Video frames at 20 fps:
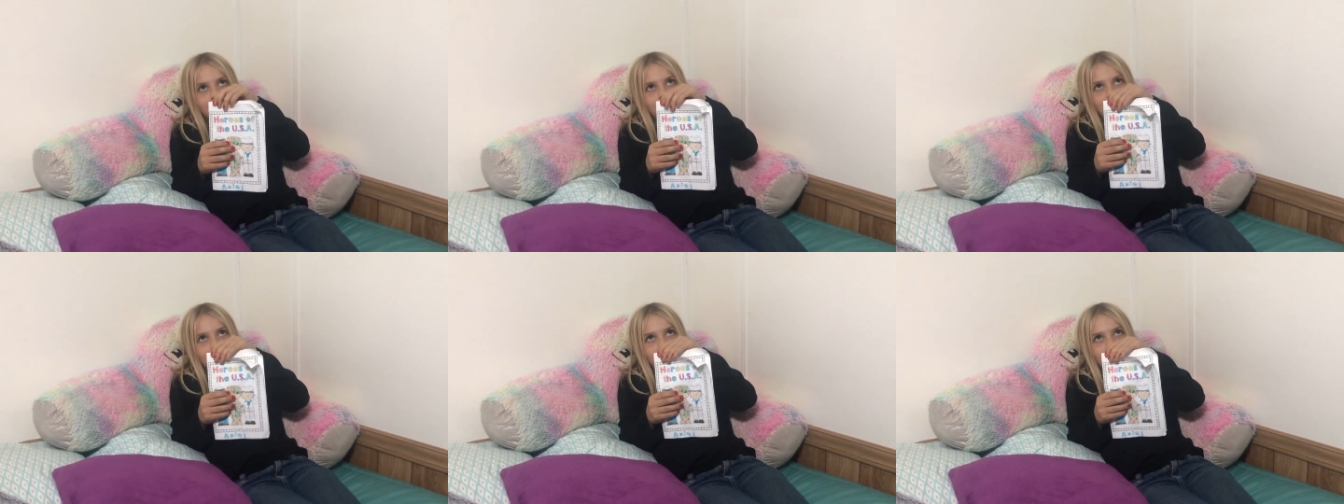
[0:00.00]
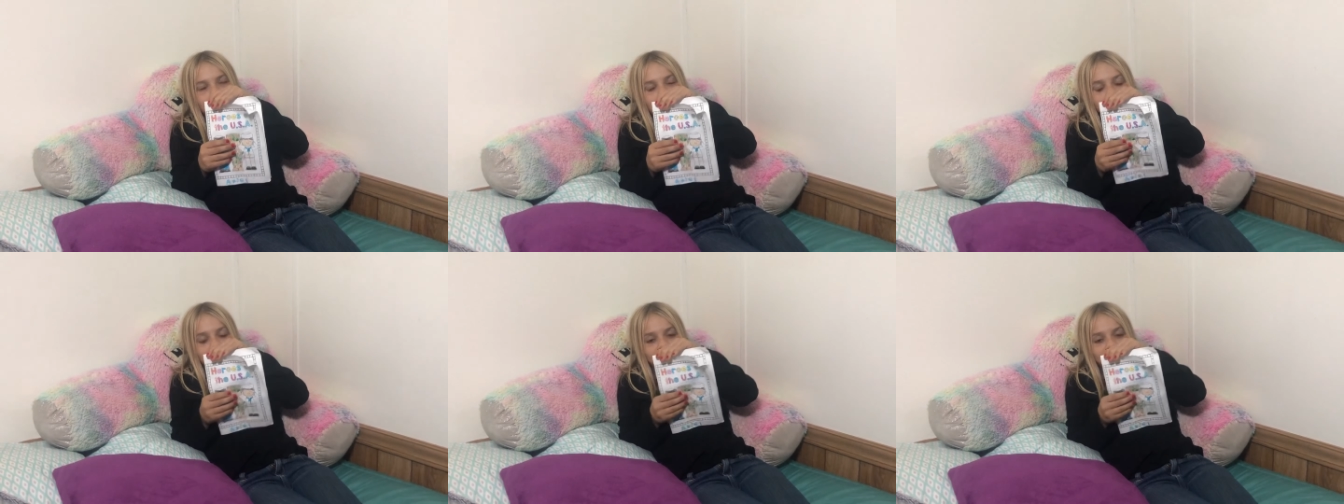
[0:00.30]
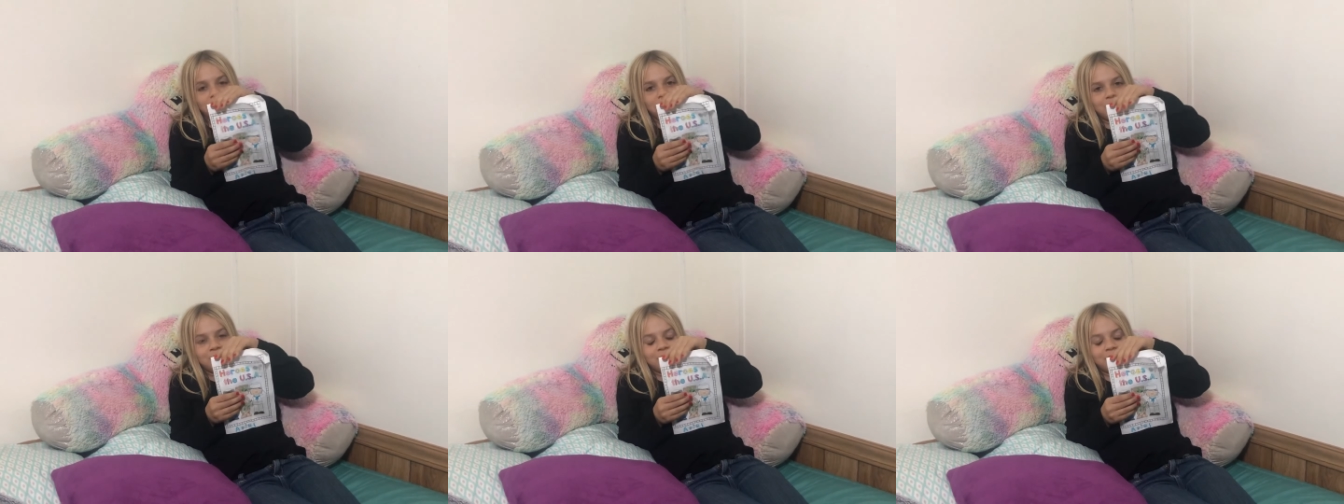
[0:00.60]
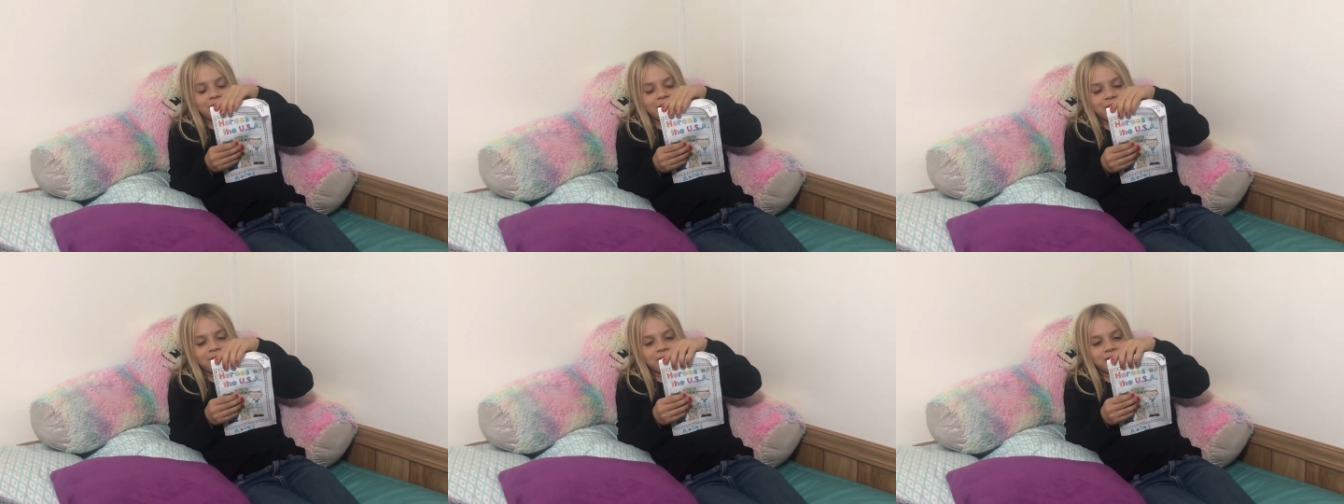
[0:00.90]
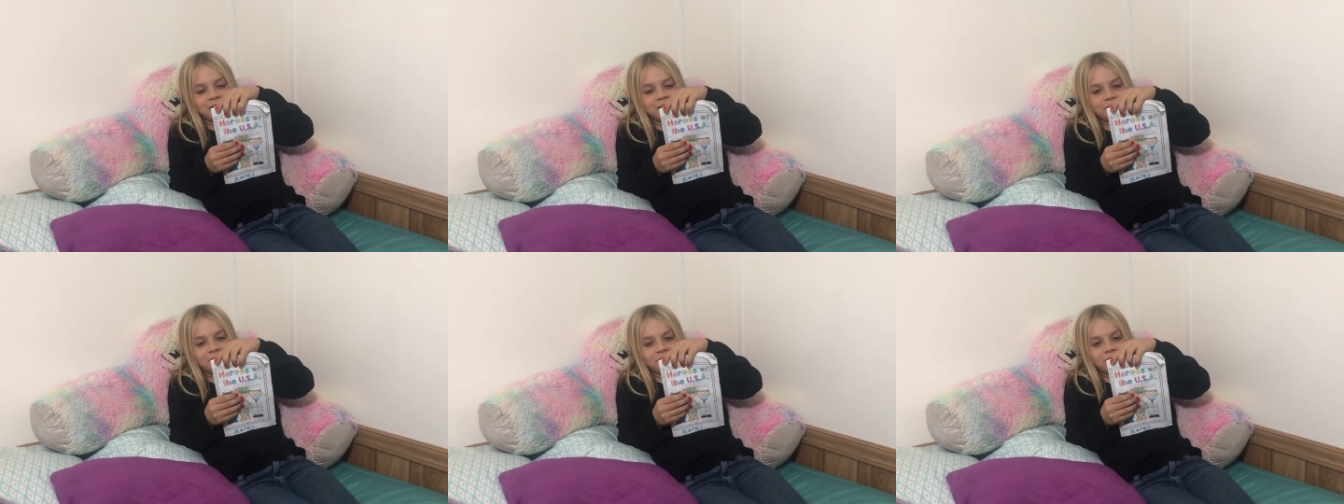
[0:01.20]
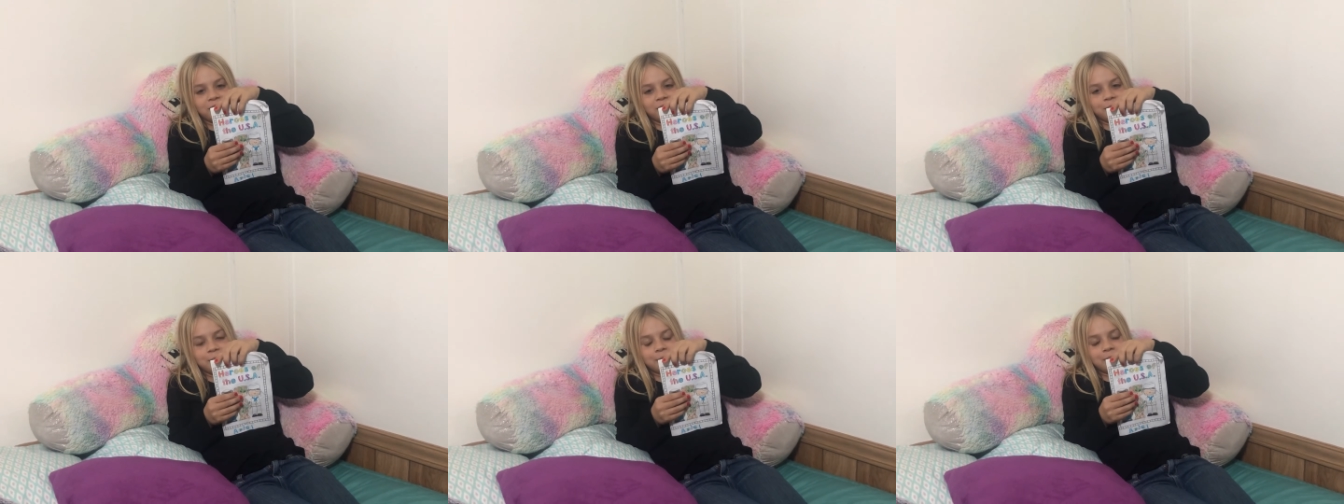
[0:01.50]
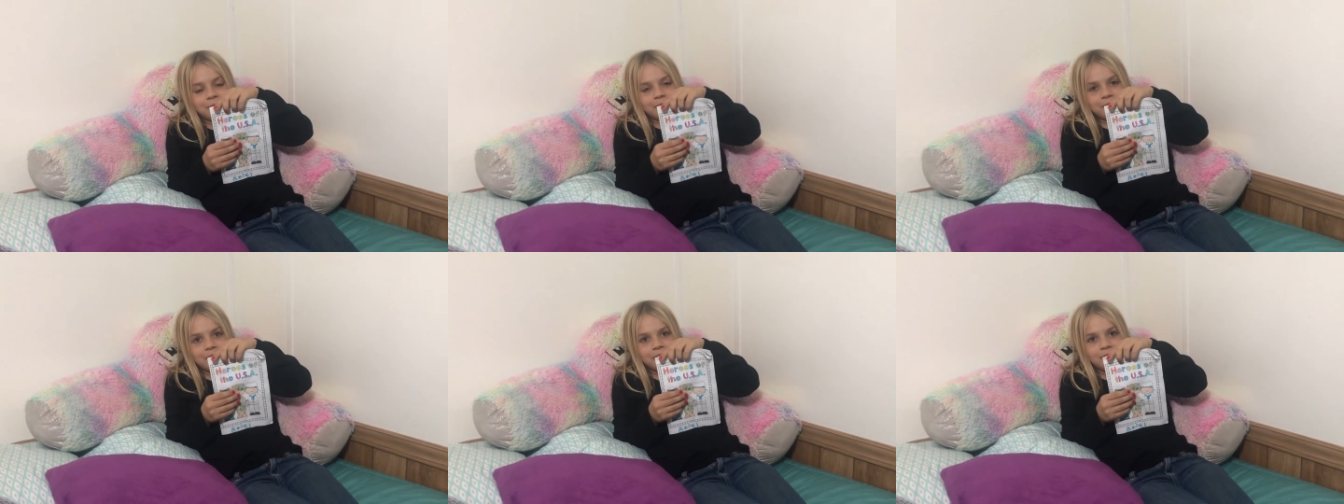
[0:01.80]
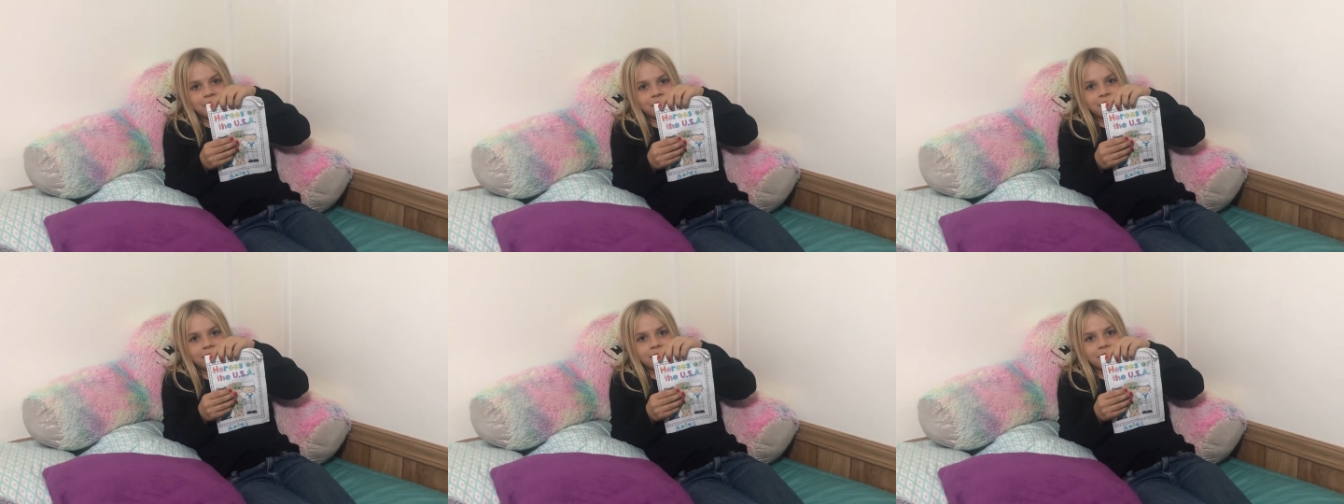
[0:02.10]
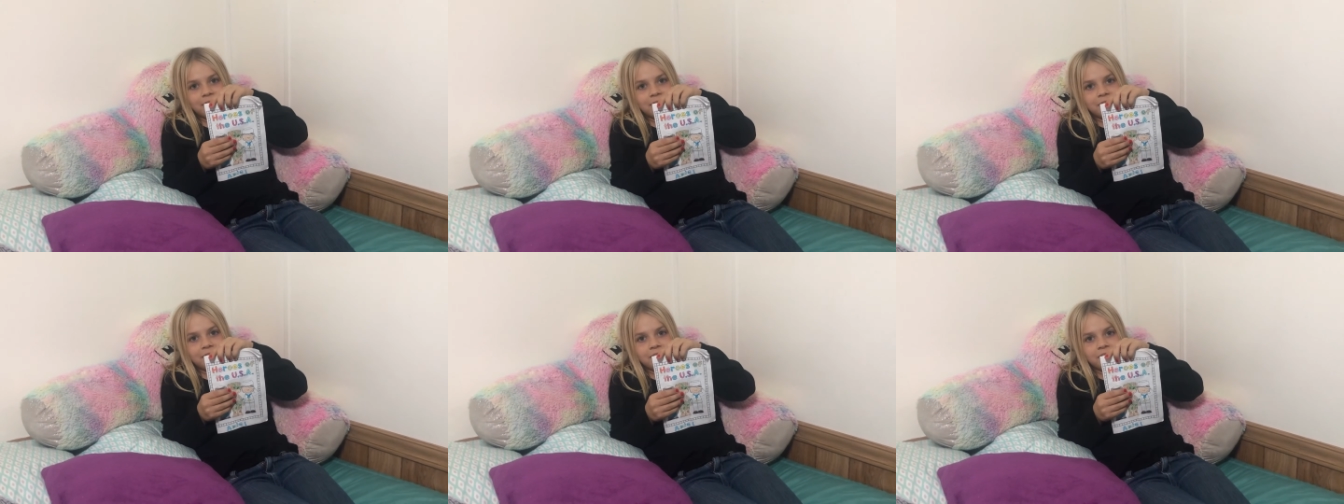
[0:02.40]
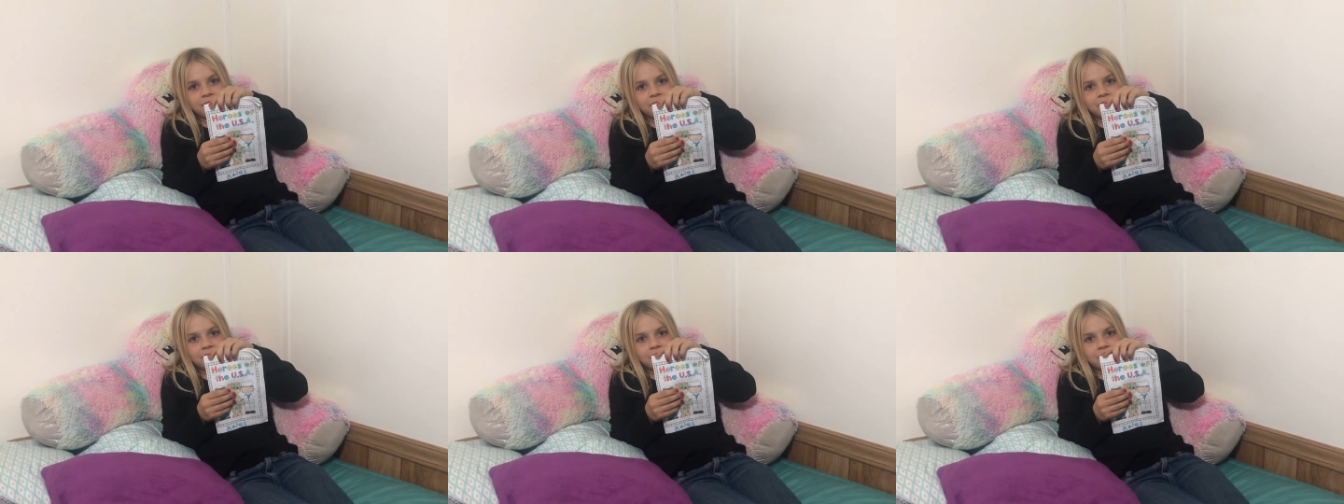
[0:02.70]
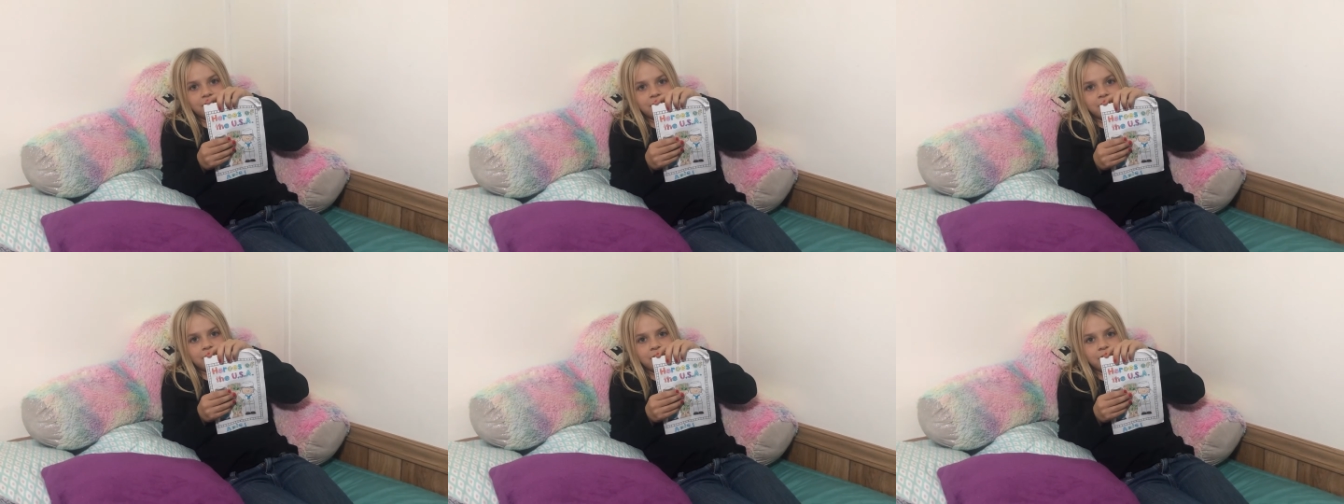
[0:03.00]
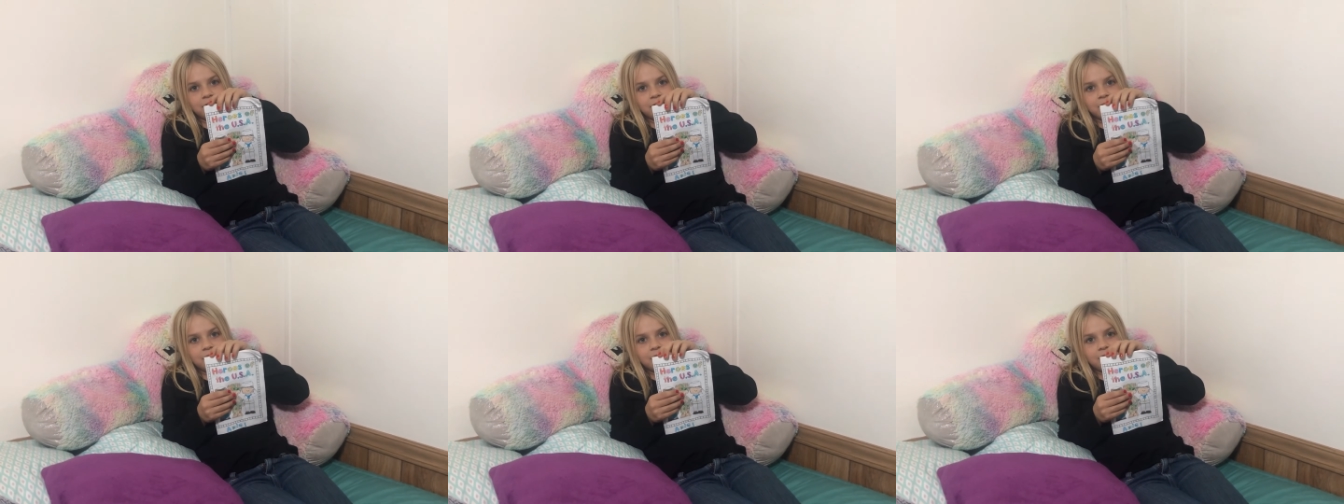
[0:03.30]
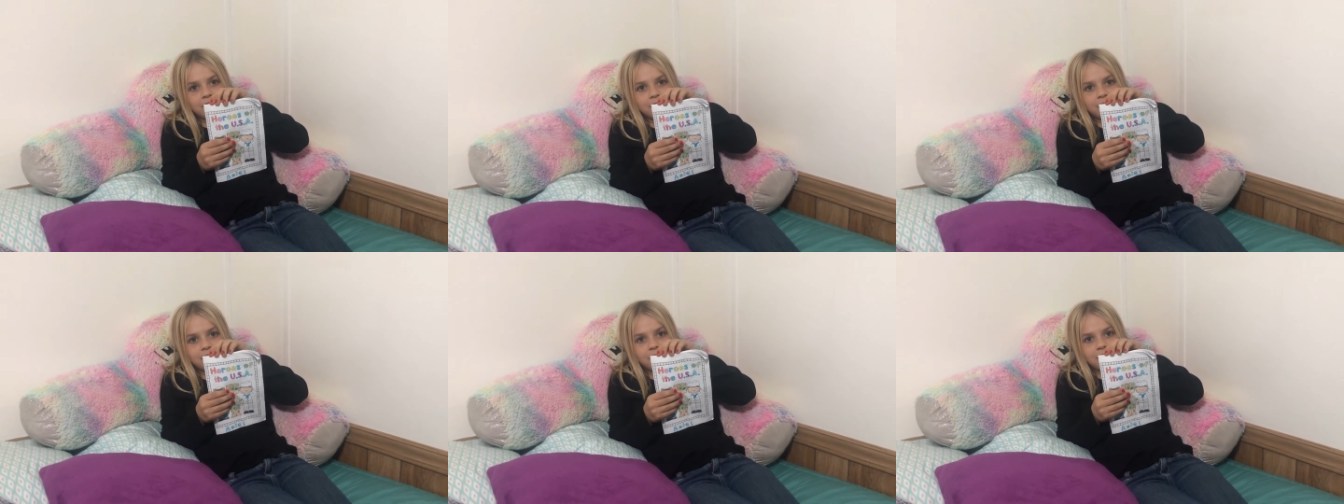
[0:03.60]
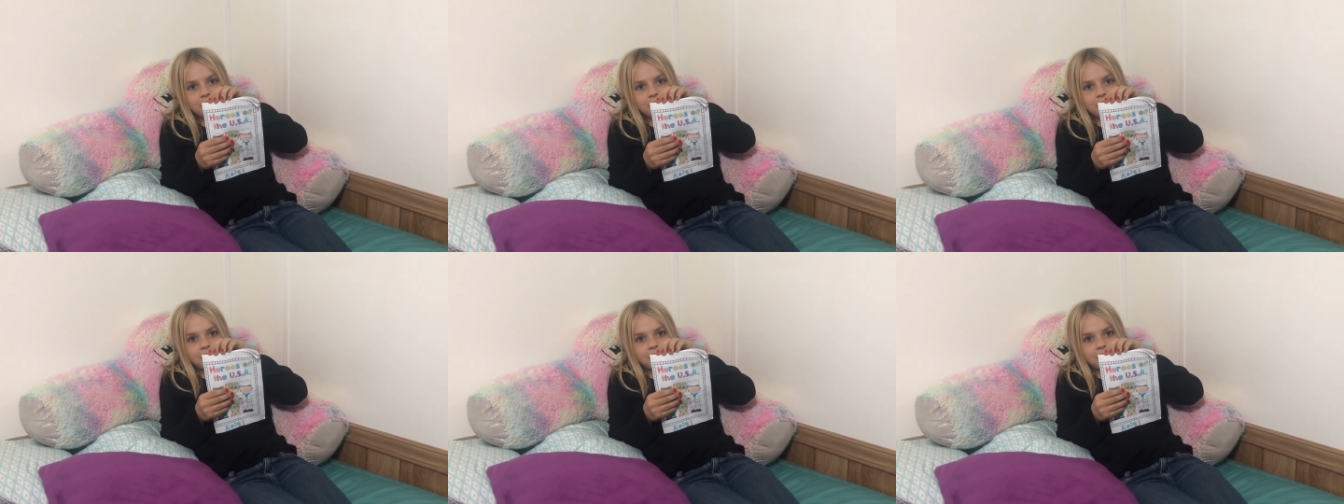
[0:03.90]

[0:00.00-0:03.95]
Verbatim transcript: Uncle John and Uncle James. And what do you think you should say to them?